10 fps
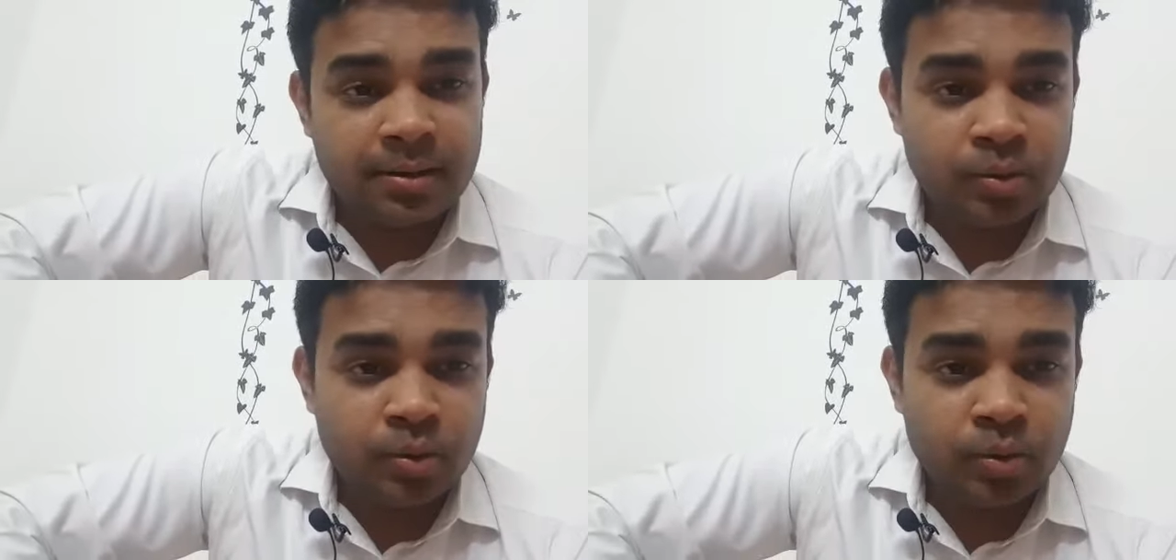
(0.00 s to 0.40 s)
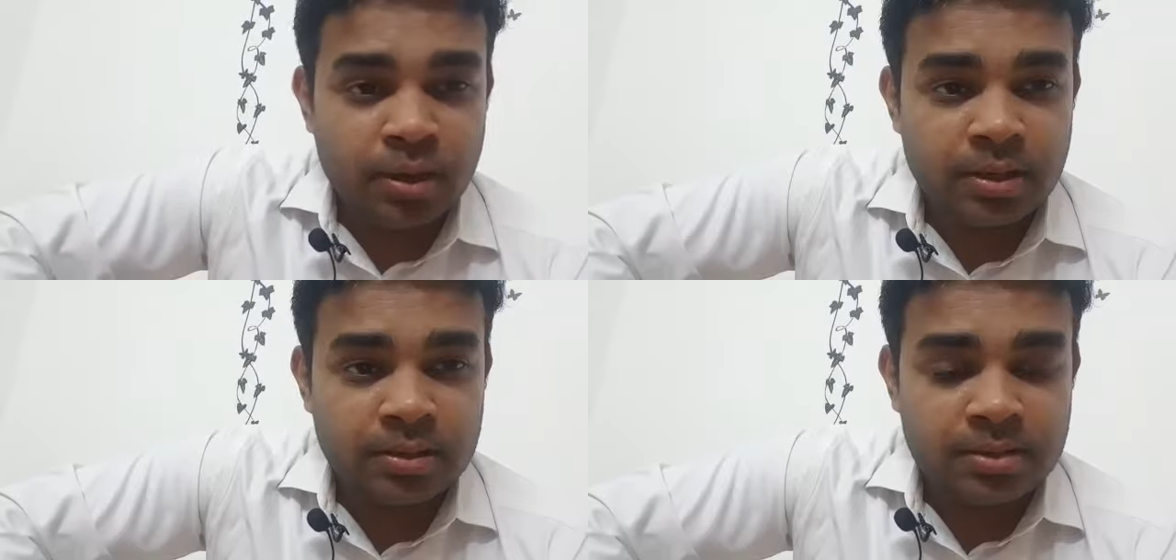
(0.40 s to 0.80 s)
You know
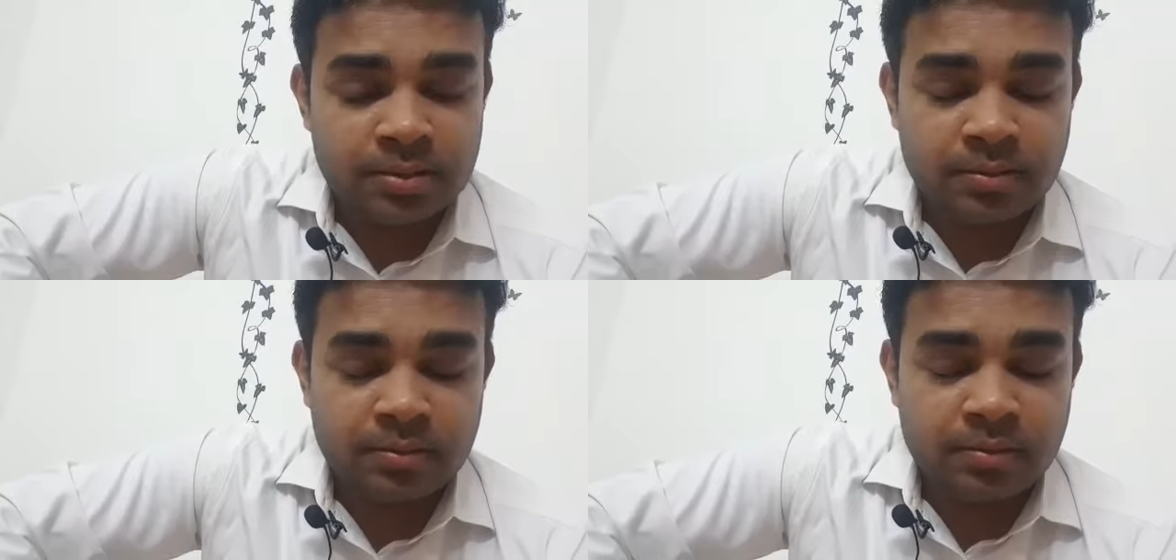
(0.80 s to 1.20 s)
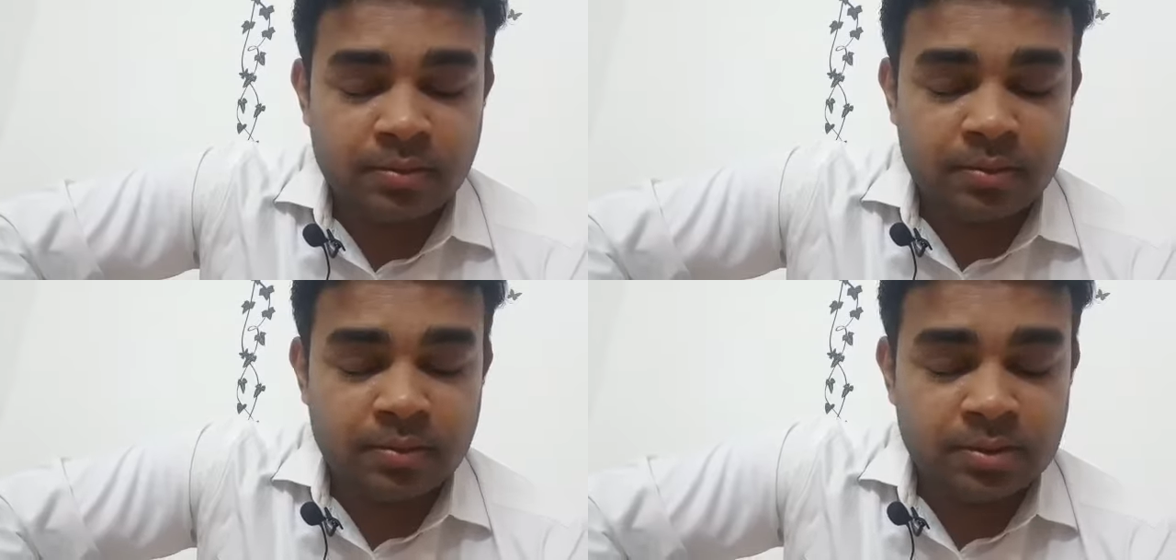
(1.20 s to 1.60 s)
that it's
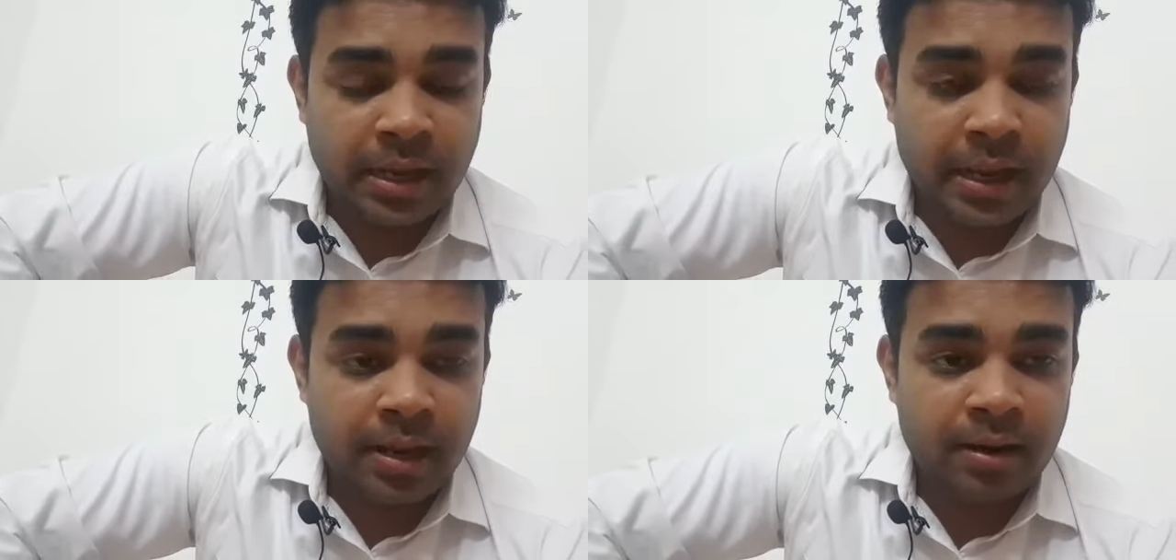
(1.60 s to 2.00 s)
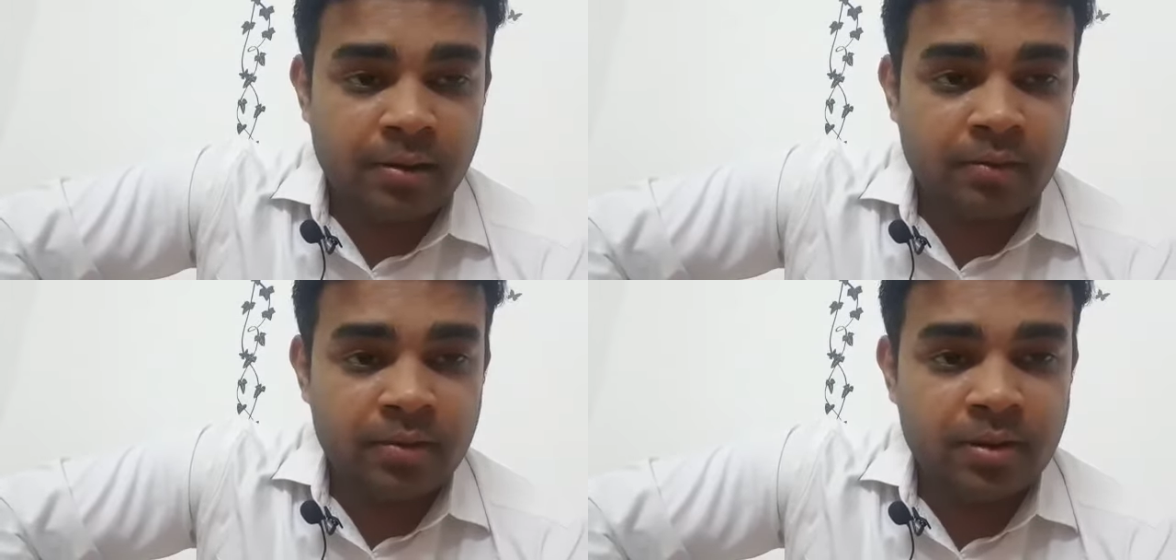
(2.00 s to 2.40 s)

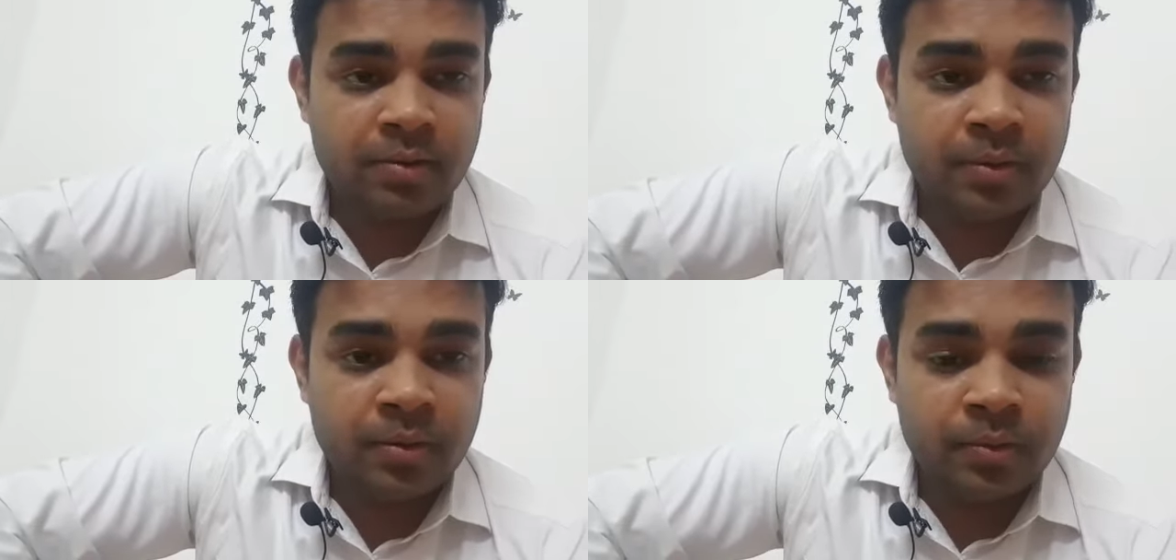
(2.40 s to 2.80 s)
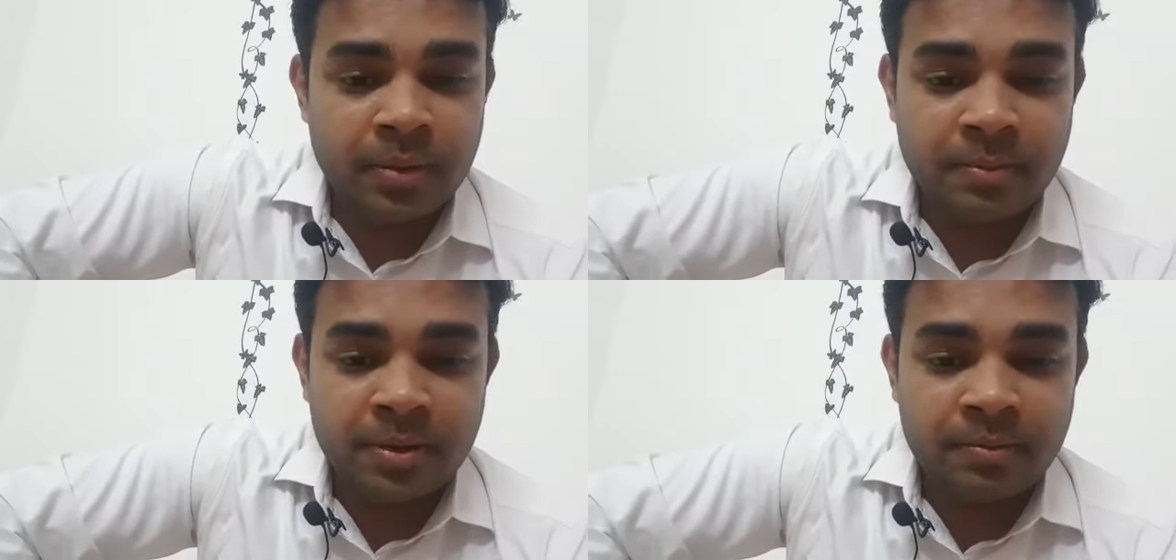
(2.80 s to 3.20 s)
scare, fear,
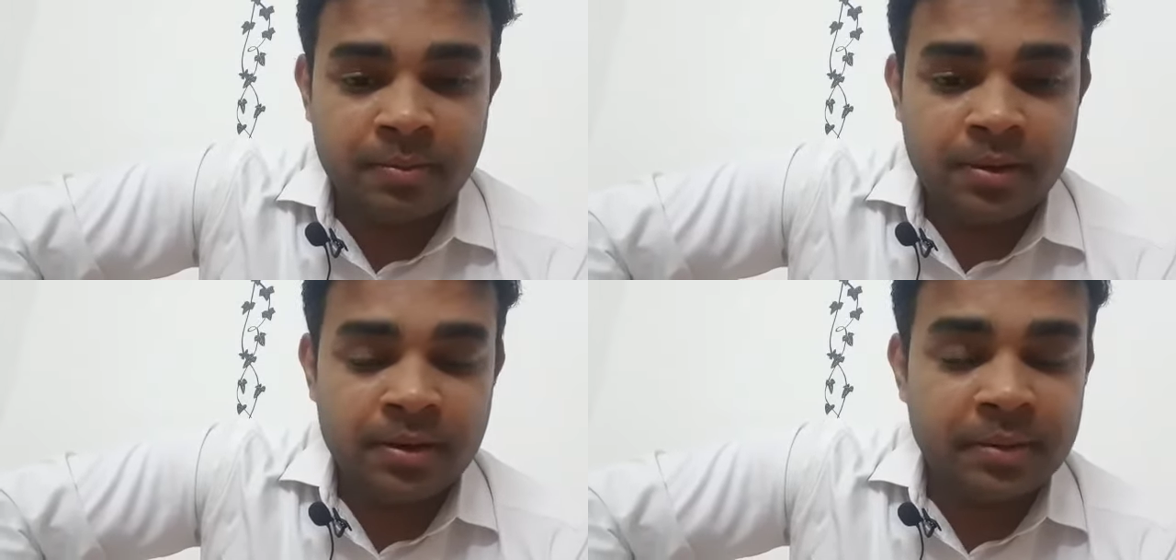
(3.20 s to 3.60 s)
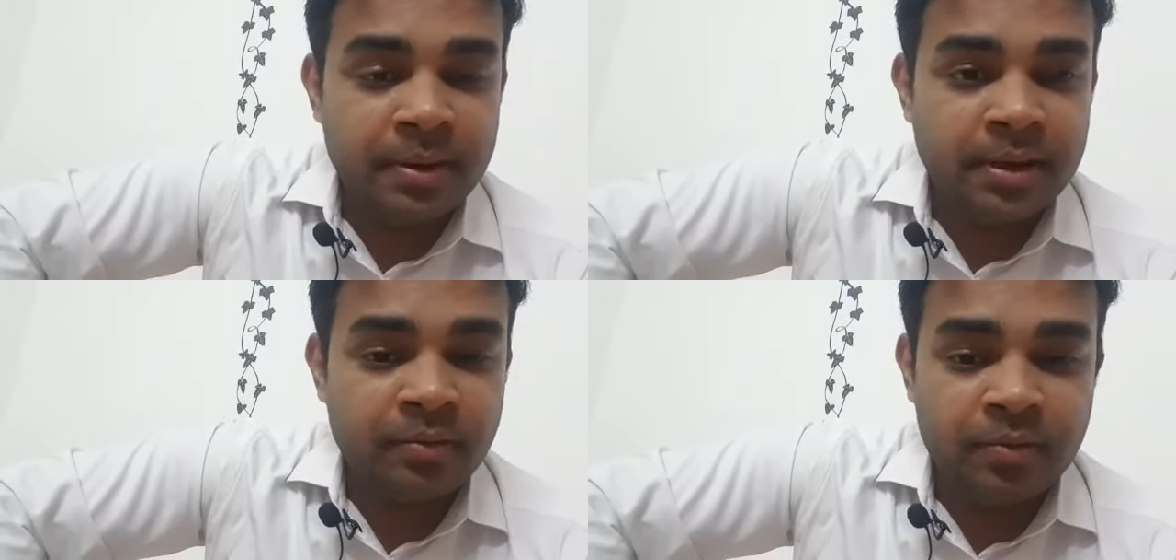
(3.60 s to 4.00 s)
people
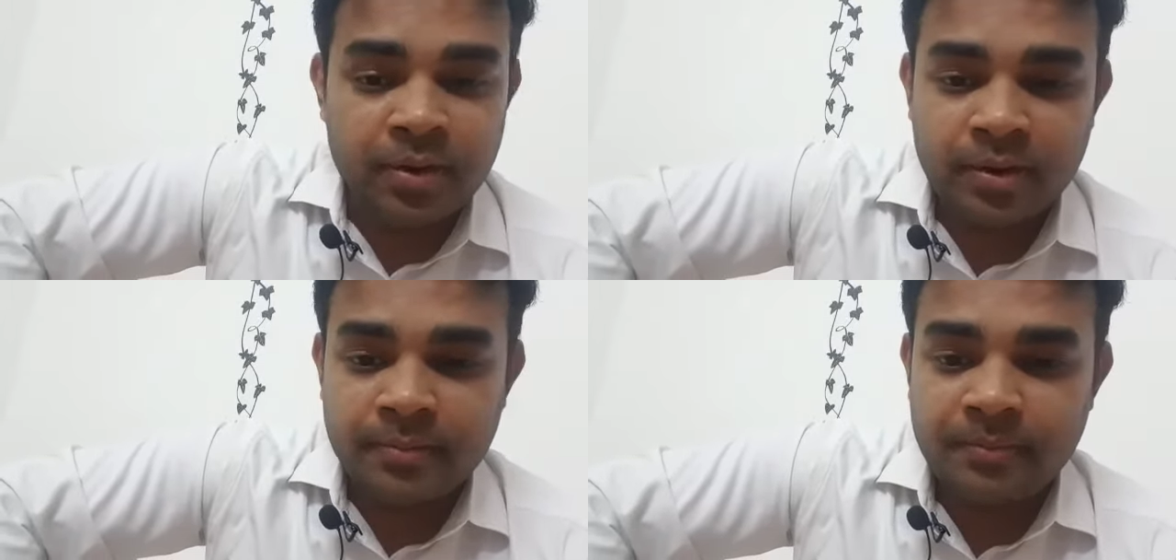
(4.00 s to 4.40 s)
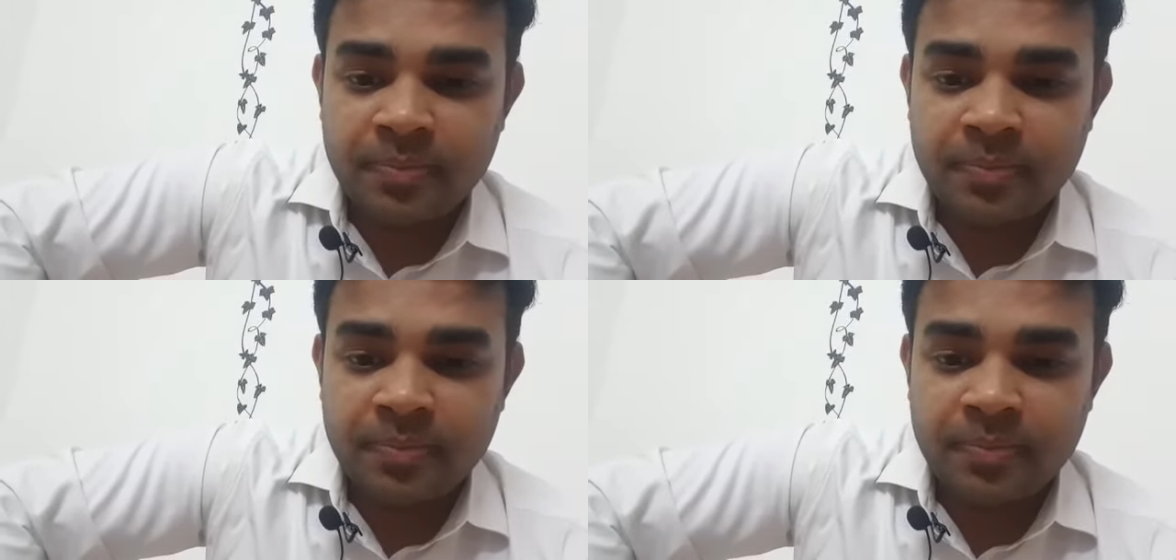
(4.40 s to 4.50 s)
remain in fear.